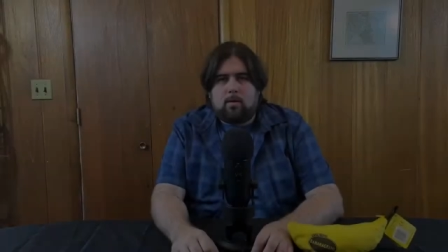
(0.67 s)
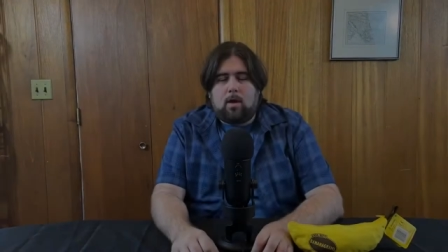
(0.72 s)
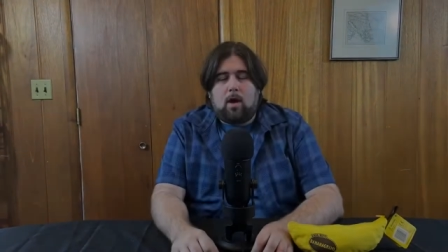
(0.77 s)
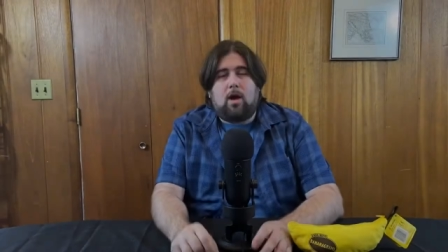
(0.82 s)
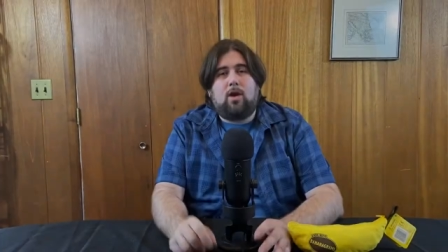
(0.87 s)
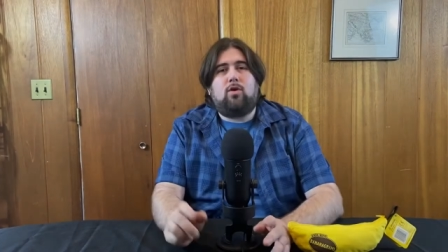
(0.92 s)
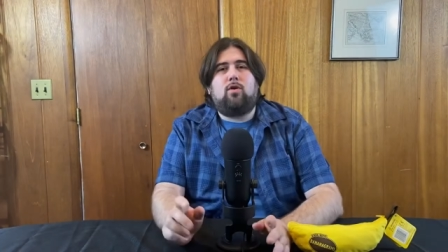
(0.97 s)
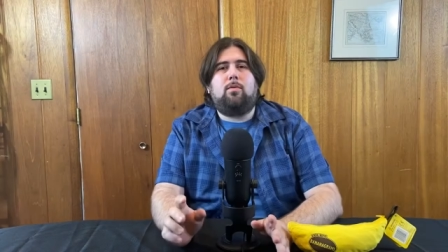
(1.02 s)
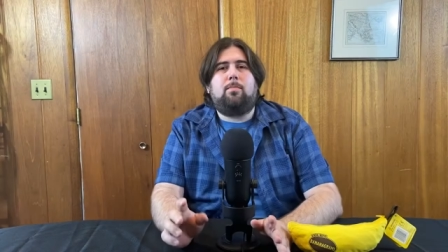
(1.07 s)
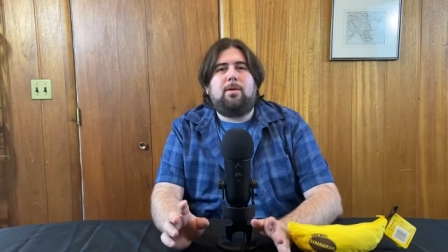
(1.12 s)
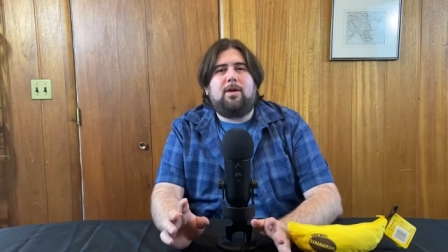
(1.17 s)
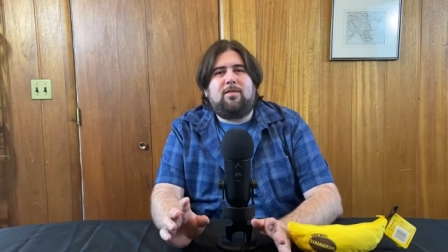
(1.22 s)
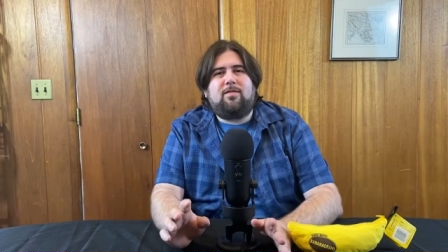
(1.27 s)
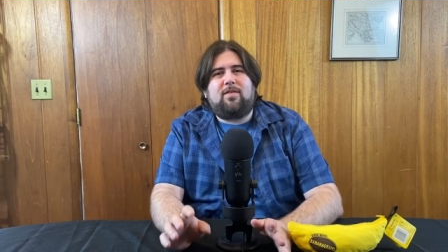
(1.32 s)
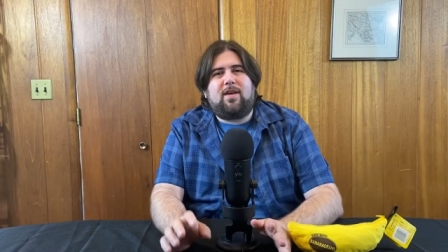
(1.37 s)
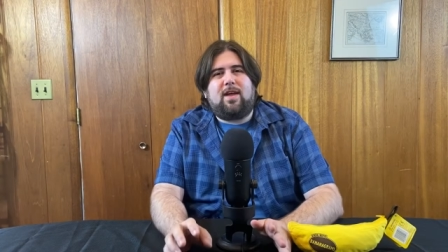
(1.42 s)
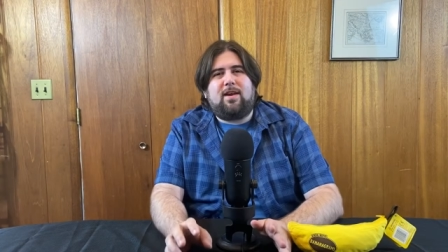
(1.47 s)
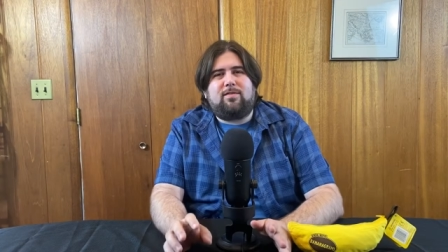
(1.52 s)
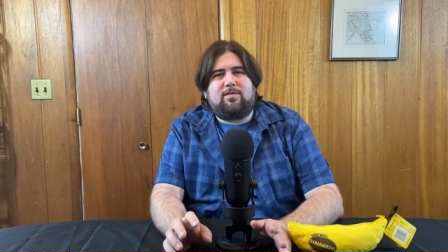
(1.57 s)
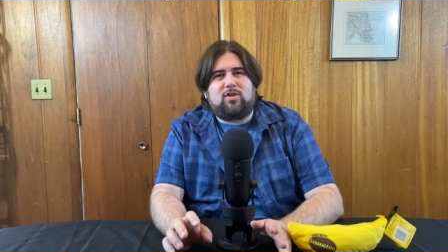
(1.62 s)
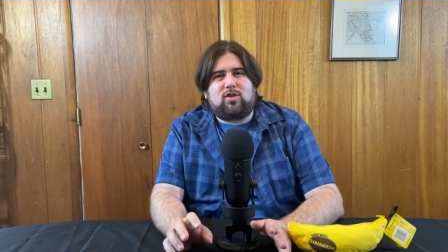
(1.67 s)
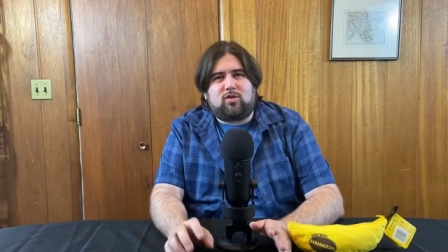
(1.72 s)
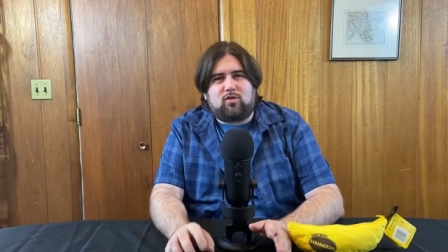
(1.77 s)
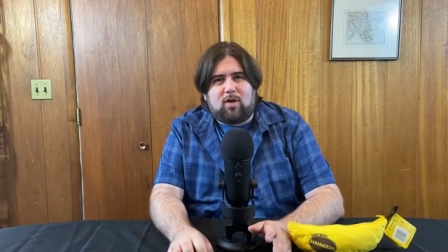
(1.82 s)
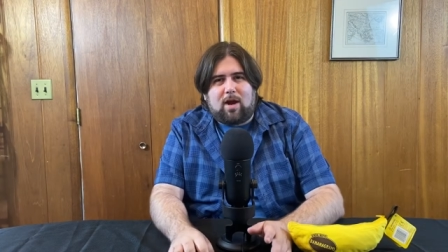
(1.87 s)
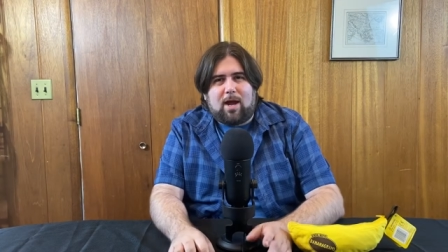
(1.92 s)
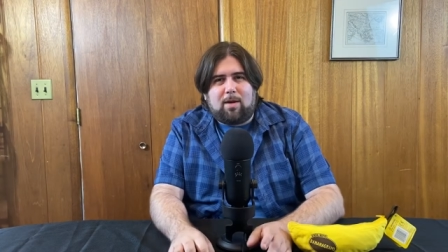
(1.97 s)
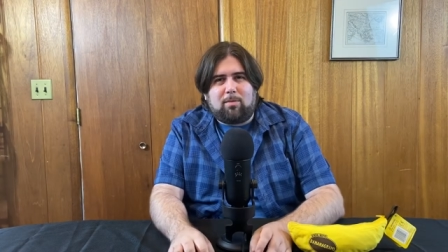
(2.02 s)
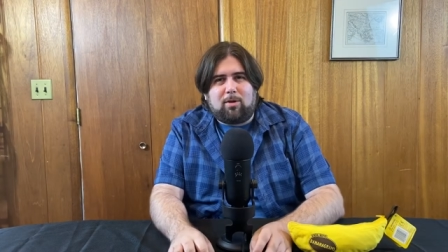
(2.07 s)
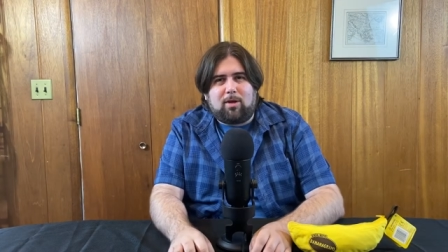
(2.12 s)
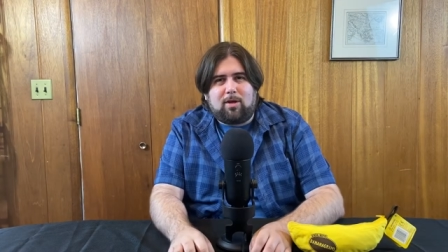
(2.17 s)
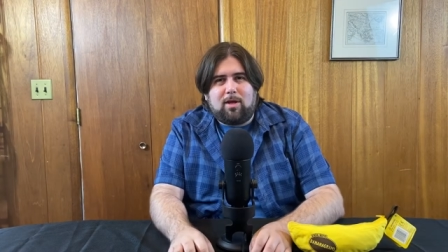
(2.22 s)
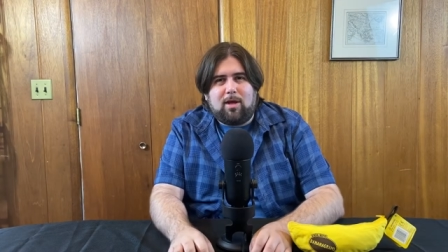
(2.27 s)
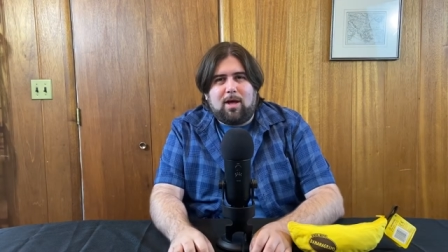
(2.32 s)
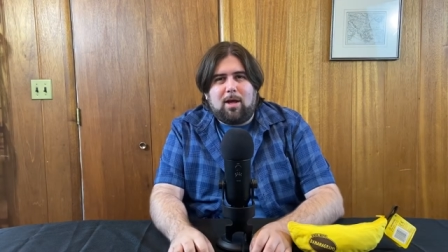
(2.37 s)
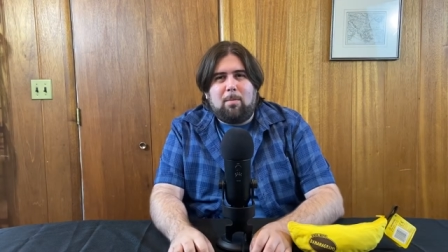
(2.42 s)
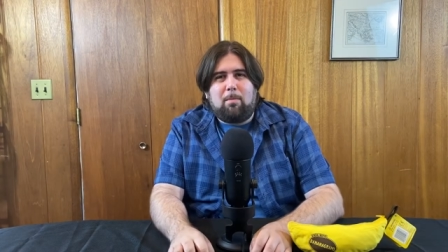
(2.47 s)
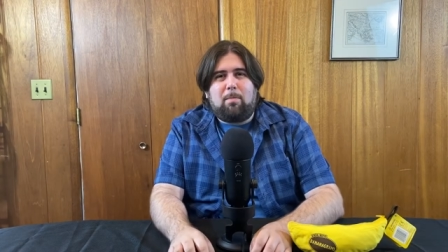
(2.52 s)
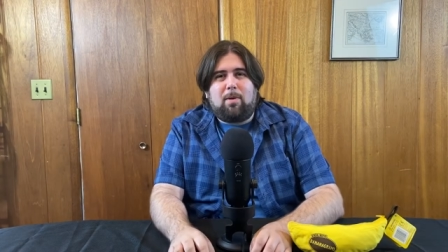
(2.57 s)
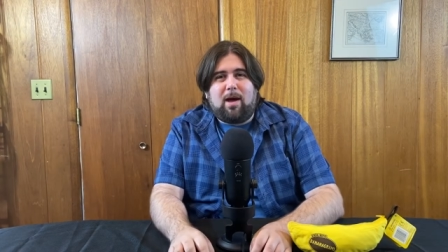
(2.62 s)
Are you a big fan of Scrabble,
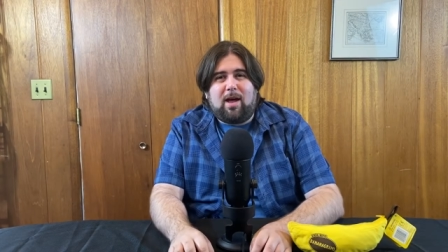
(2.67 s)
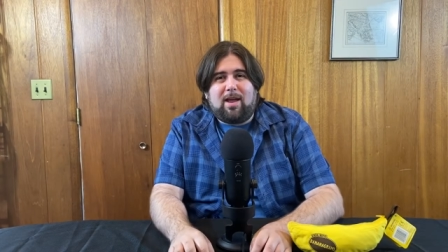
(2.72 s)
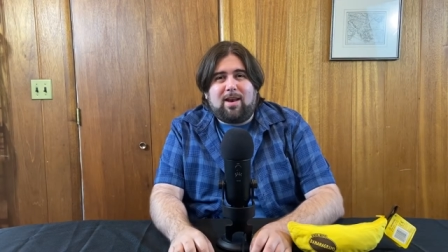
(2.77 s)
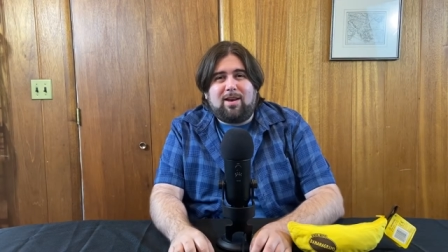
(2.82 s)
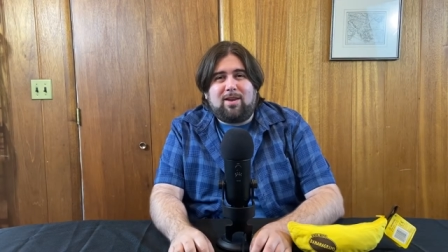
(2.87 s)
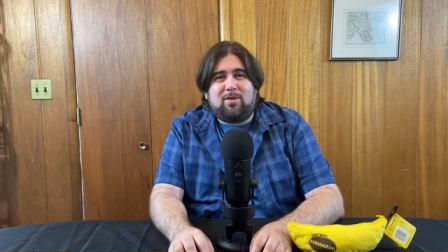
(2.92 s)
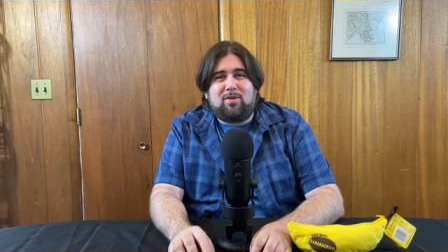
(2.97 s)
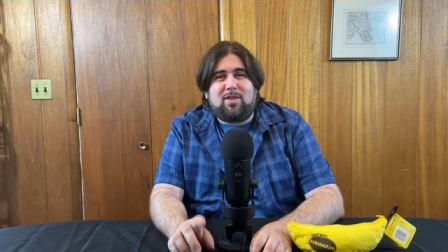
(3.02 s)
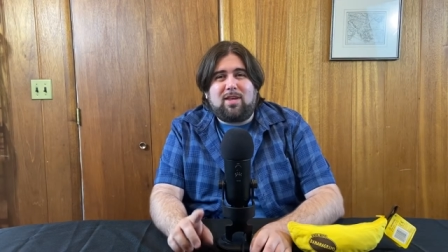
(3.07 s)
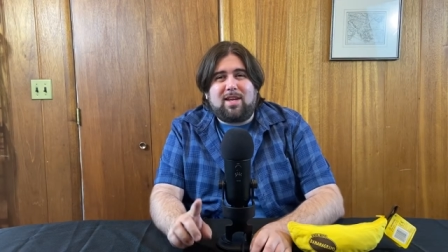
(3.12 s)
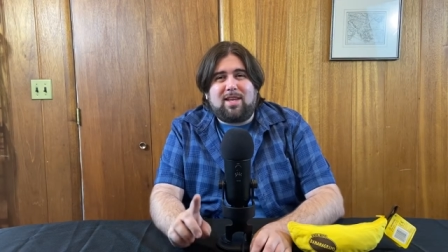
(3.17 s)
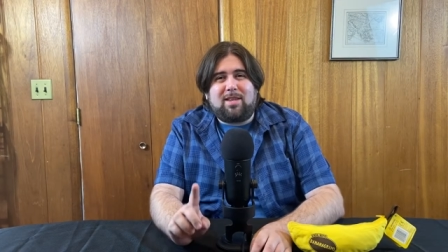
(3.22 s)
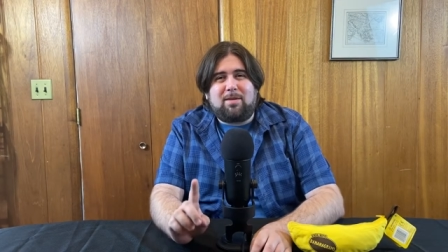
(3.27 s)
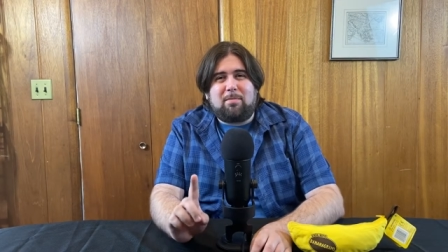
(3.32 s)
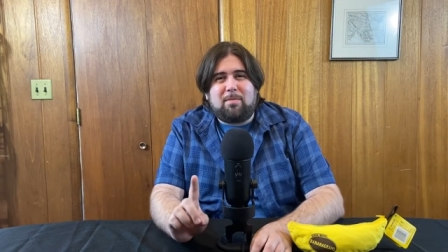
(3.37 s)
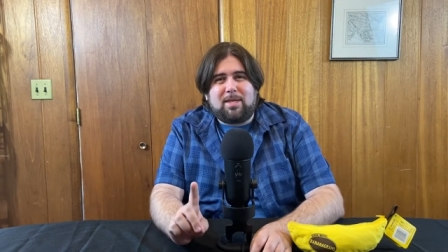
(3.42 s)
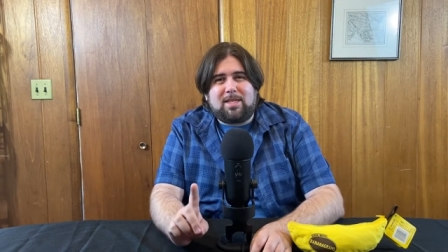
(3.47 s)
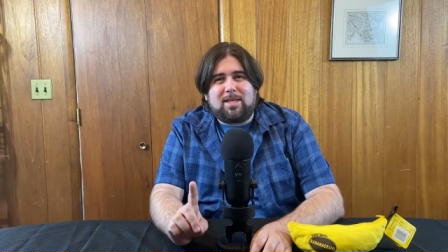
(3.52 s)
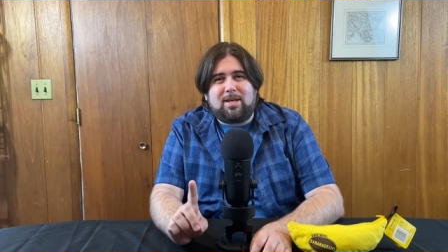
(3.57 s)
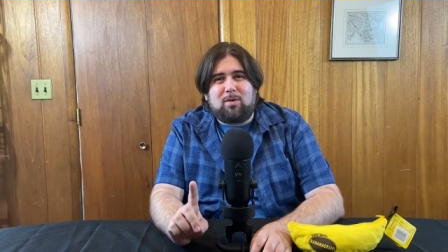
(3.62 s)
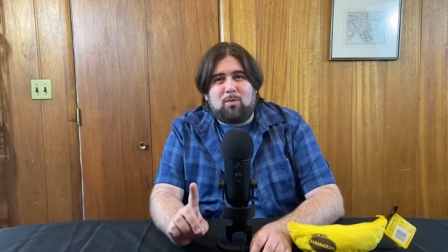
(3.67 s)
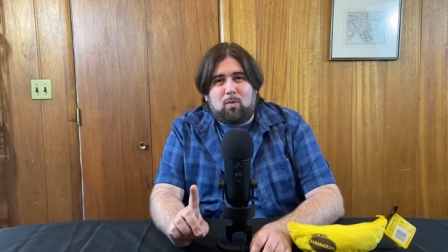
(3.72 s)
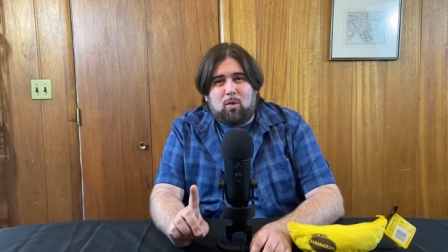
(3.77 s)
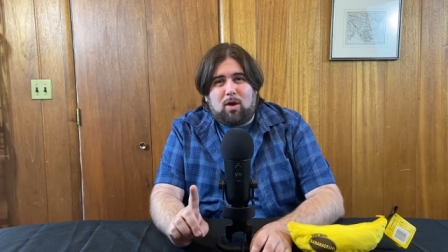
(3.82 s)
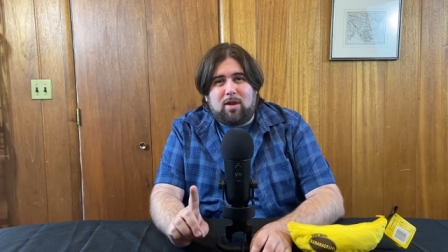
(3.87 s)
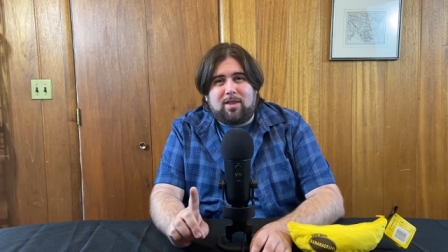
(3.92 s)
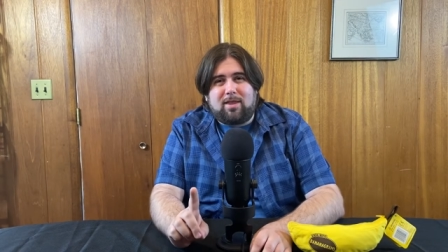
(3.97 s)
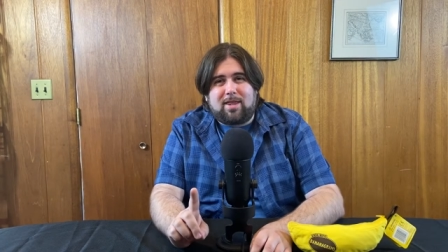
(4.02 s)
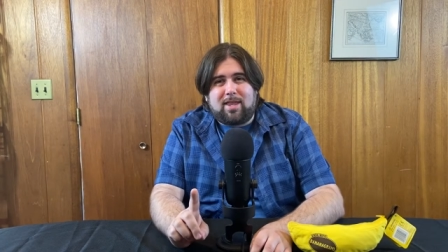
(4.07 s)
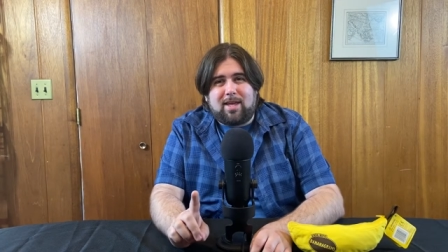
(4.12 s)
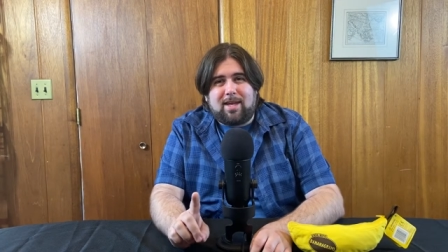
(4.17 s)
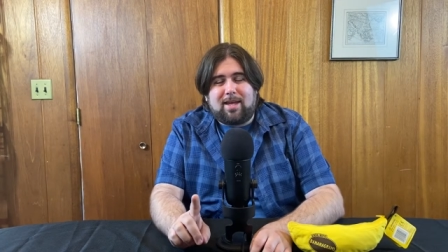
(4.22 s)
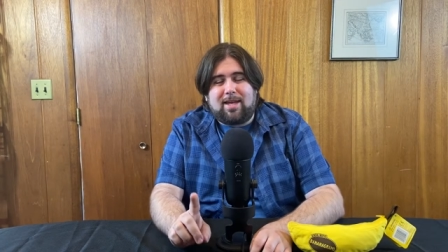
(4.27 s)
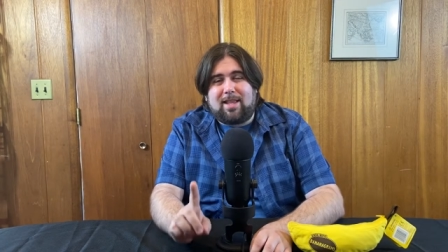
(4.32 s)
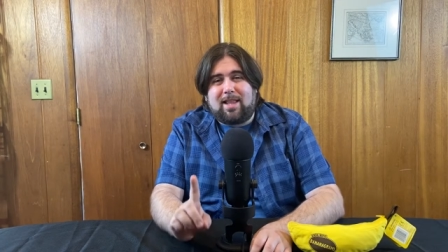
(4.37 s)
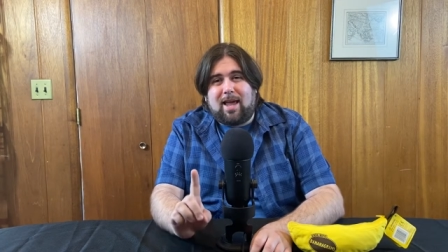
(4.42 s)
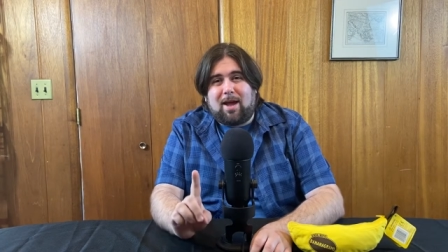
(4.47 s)
but you think it's missing one thing and